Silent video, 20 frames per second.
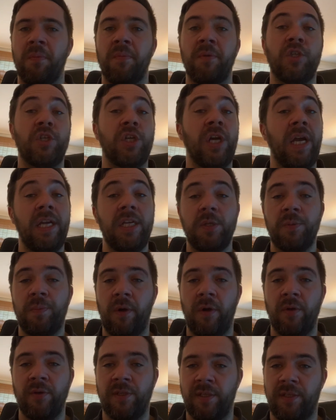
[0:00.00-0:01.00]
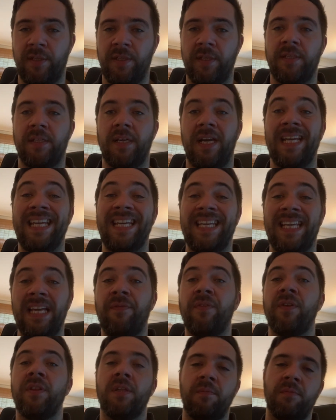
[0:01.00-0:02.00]
and change processes and
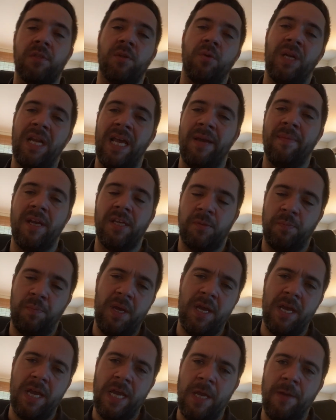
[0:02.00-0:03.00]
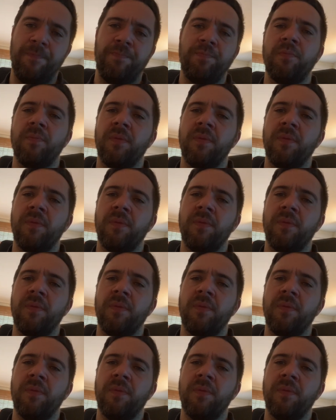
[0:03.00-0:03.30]
giving them to an MSP